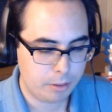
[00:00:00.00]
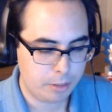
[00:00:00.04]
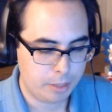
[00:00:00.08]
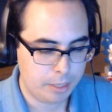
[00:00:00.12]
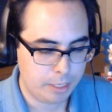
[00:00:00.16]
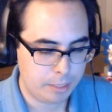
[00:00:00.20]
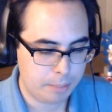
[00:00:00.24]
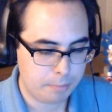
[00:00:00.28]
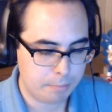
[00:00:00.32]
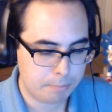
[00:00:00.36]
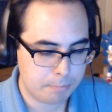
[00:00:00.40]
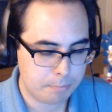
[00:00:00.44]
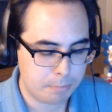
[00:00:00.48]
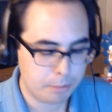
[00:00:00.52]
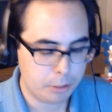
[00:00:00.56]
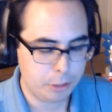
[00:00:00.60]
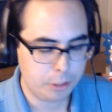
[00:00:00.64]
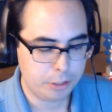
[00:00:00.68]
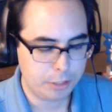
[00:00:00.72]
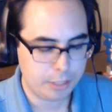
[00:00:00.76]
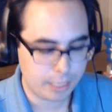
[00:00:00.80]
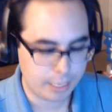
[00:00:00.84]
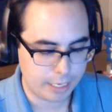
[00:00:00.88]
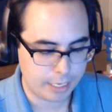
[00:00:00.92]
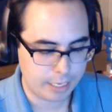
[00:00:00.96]
the
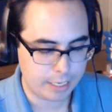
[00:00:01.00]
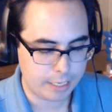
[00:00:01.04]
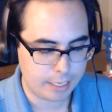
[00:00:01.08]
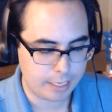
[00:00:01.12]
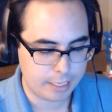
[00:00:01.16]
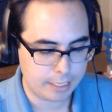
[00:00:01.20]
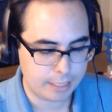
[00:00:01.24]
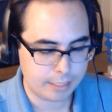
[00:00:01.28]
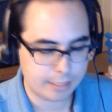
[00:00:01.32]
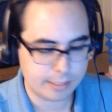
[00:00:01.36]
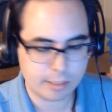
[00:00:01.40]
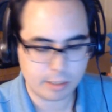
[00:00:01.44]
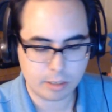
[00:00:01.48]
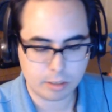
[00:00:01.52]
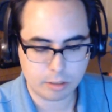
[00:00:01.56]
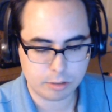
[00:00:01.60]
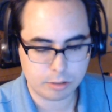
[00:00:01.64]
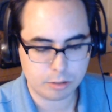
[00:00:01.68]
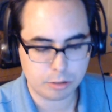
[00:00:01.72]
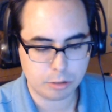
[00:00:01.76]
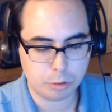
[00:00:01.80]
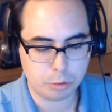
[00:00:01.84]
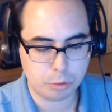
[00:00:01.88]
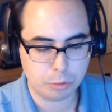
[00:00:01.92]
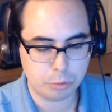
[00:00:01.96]
birthday is
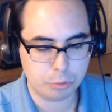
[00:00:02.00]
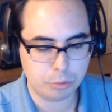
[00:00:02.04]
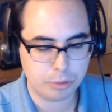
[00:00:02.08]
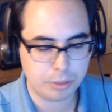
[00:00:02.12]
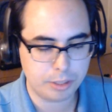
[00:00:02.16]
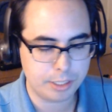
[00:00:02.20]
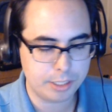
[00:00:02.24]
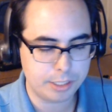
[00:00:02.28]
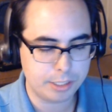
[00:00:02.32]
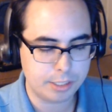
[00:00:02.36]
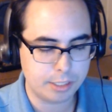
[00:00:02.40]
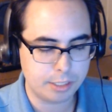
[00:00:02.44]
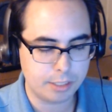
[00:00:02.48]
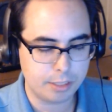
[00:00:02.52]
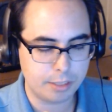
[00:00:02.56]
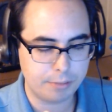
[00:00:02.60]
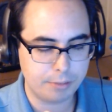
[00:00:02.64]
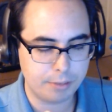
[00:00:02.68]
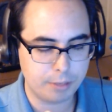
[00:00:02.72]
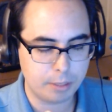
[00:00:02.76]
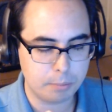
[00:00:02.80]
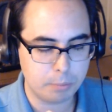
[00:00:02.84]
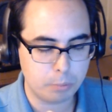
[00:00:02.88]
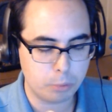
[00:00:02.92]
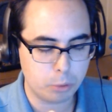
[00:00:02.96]
also the
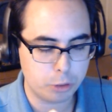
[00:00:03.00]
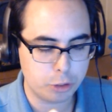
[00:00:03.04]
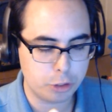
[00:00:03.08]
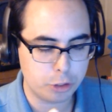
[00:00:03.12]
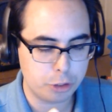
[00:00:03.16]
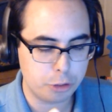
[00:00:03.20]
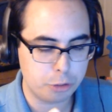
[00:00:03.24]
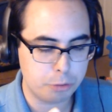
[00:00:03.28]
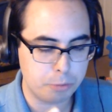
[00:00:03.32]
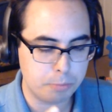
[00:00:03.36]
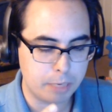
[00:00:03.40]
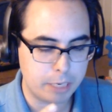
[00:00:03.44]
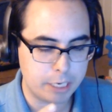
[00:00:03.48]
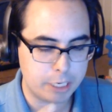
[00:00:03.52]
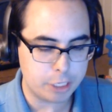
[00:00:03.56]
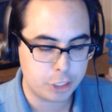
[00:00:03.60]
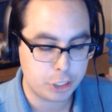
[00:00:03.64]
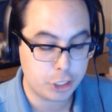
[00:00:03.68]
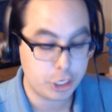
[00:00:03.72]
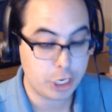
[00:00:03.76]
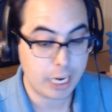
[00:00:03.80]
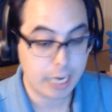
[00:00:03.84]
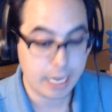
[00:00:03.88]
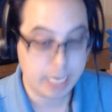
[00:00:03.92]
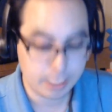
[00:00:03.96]
significant portion to my
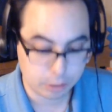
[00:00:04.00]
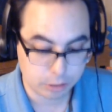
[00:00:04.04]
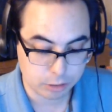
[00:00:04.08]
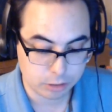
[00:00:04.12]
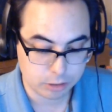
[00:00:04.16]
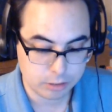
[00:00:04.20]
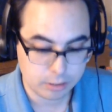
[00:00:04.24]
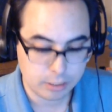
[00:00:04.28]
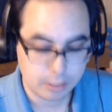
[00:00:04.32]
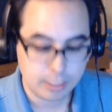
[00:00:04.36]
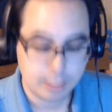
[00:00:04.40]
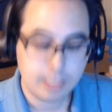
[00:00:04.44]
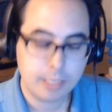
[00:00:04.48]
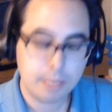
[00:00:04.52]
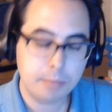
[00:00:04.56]
channel